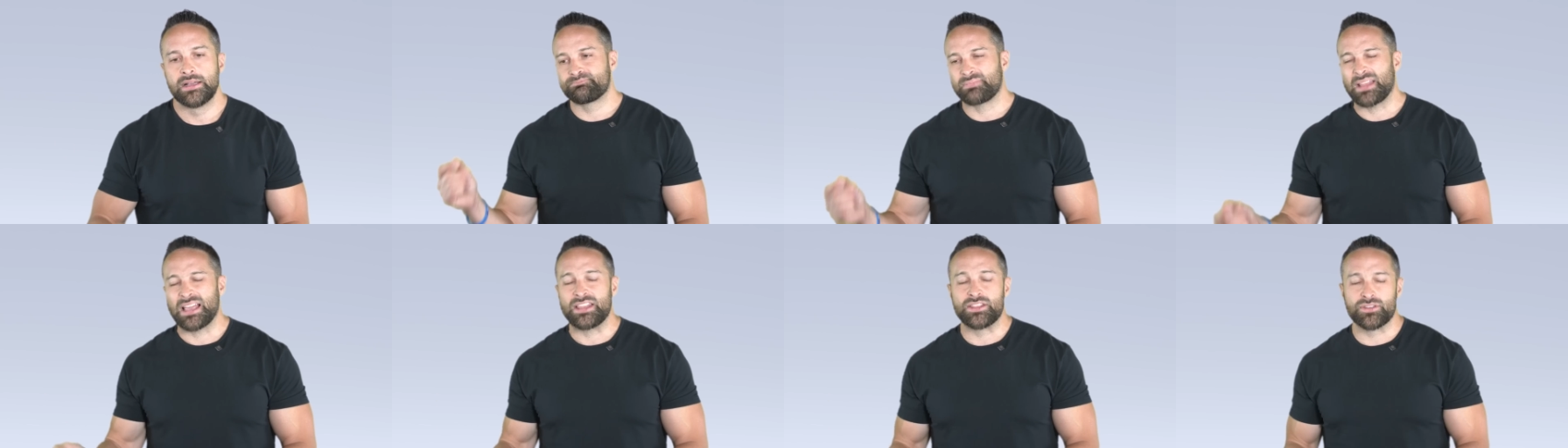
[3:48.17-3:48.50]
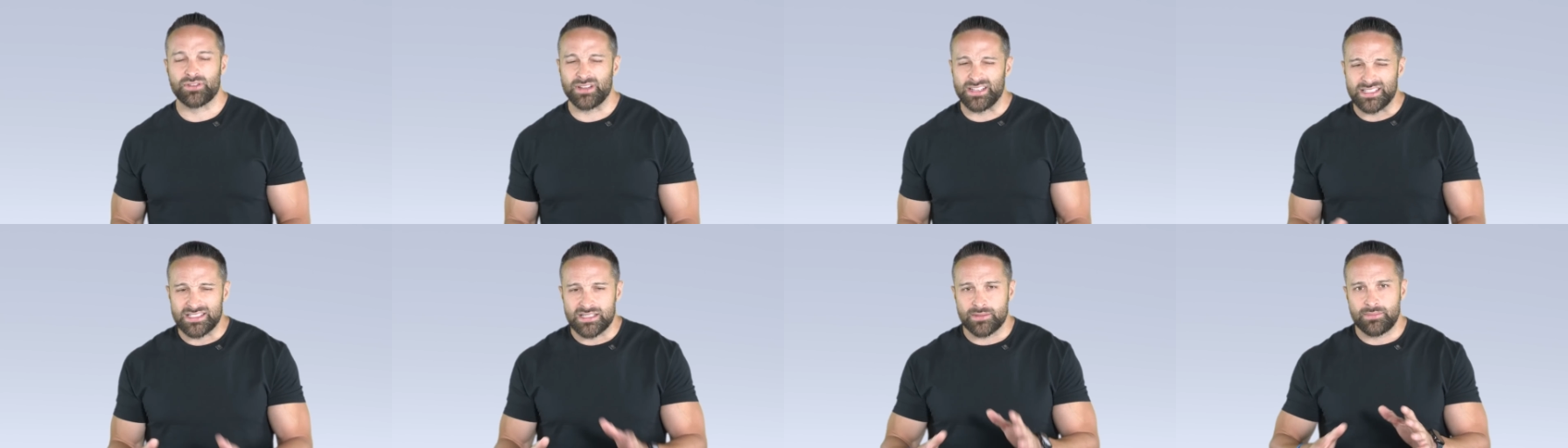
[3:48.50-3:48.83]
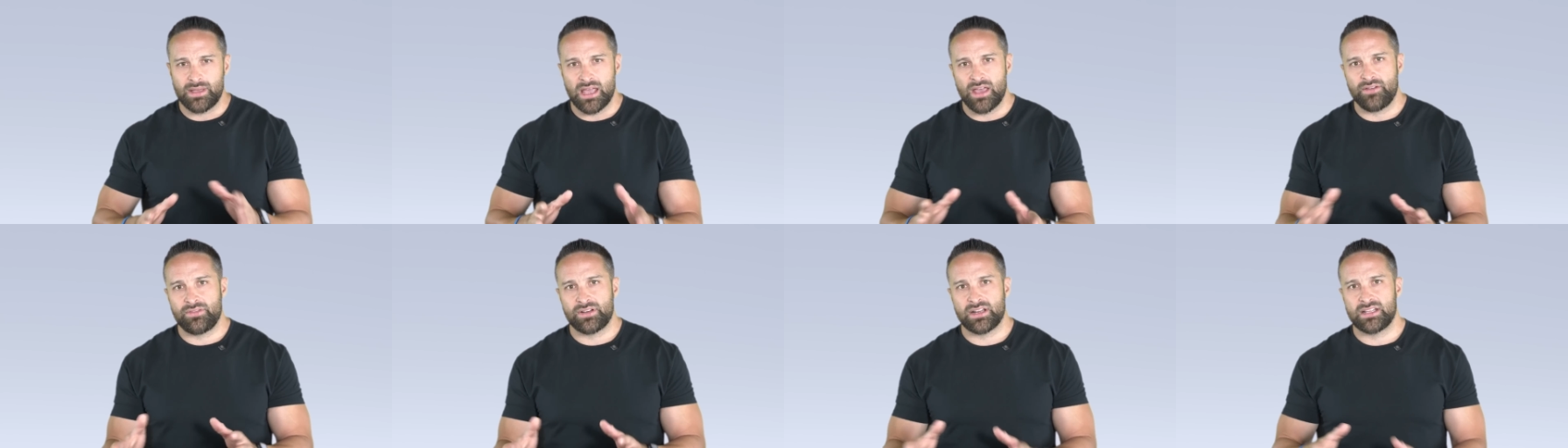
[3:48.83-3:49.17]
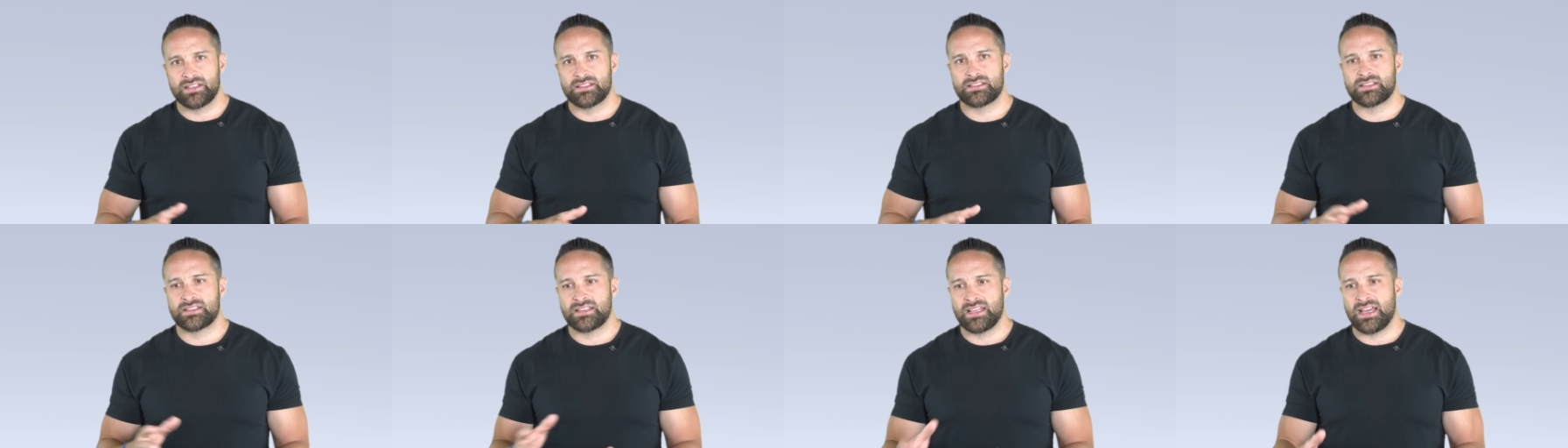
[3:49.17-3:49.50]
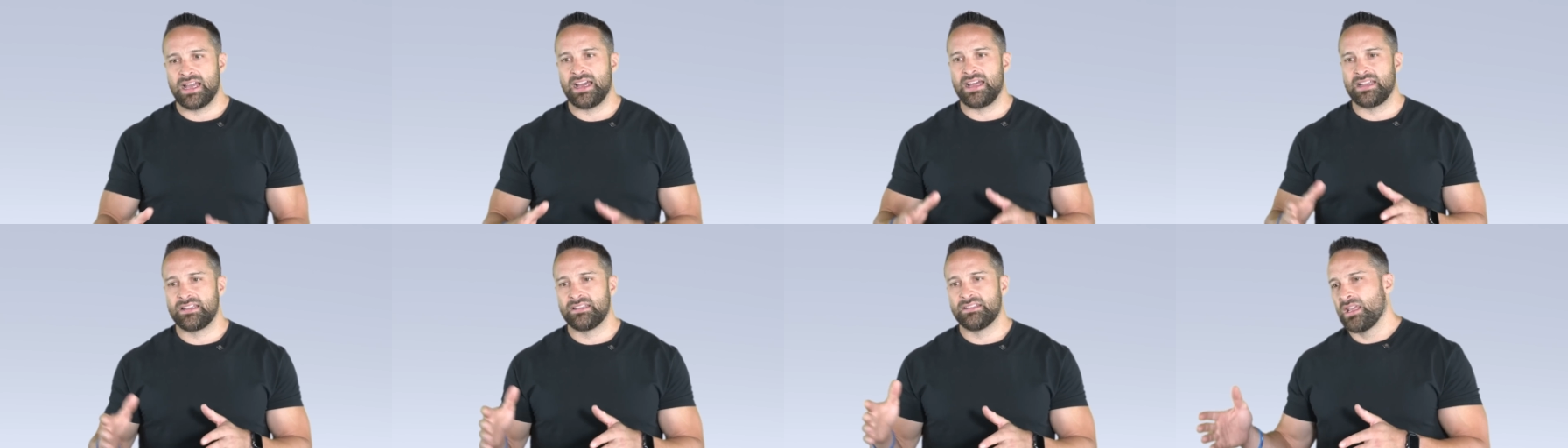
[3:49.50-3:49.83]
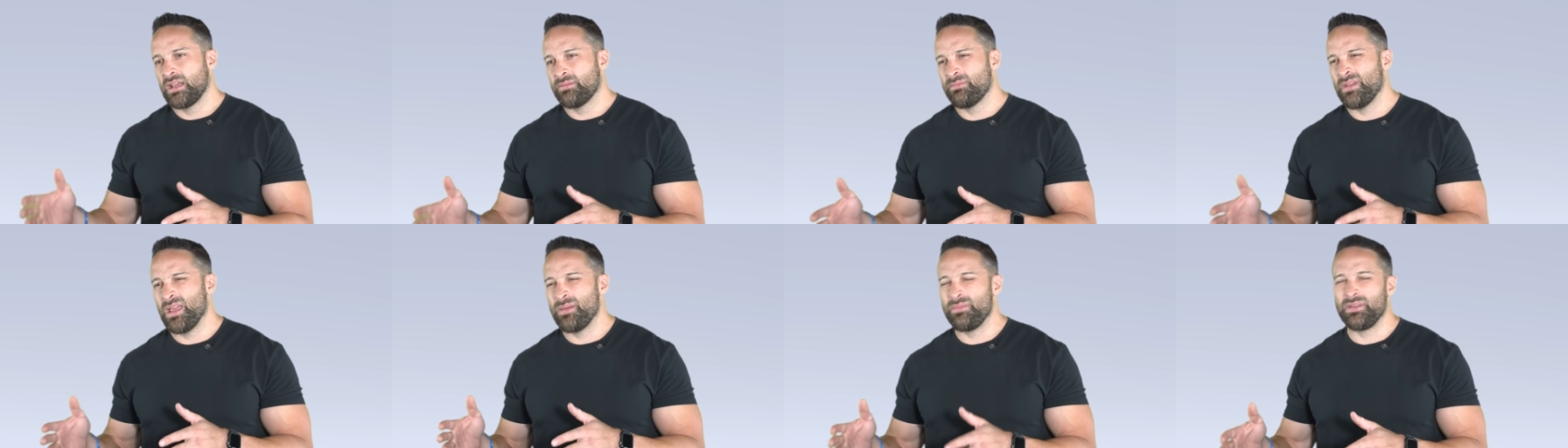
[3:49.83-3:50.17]
And there is some evidence that
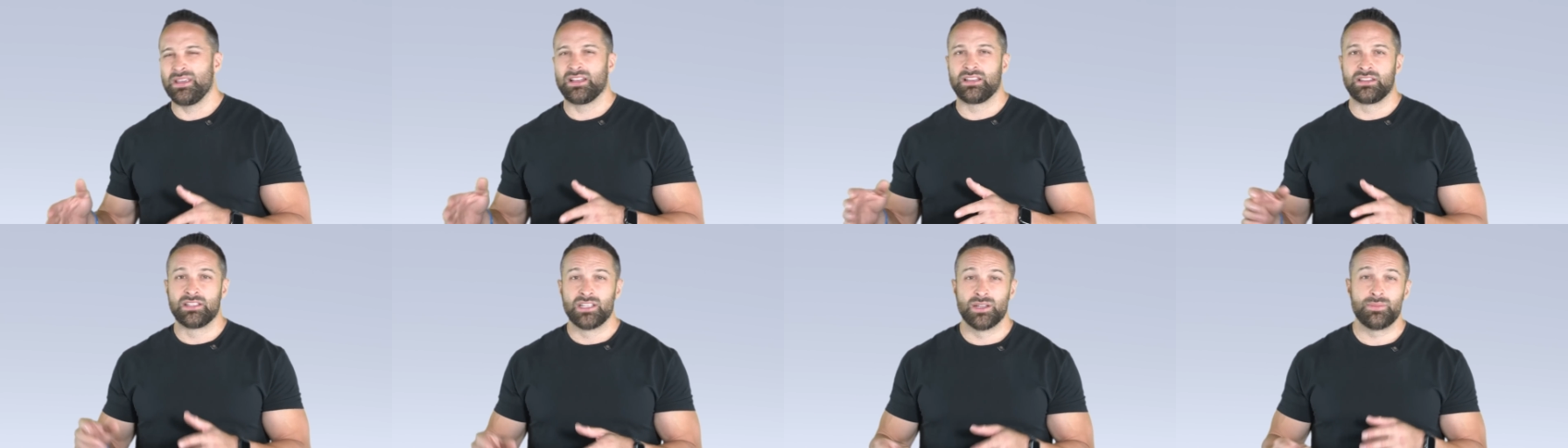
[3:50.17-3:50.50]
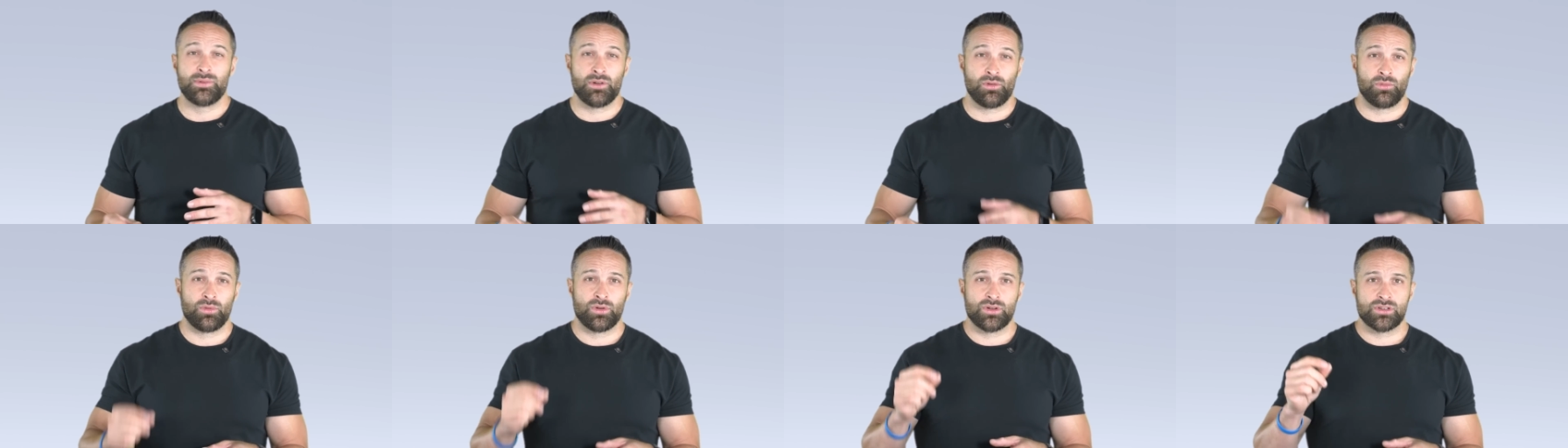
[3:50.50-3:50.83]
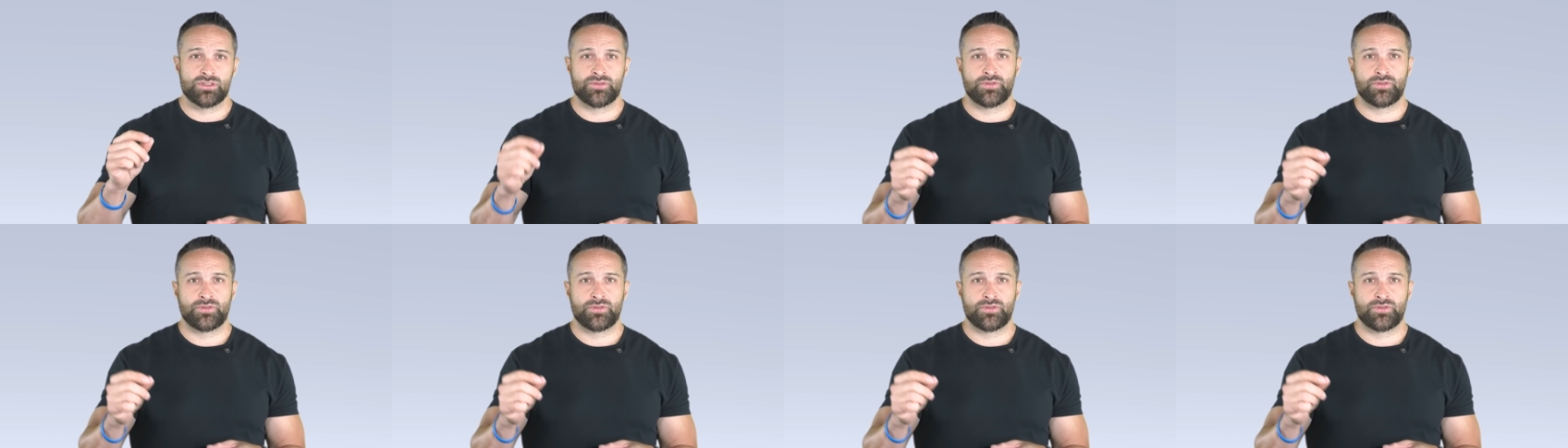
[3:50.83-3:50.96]
it may be a little bit worse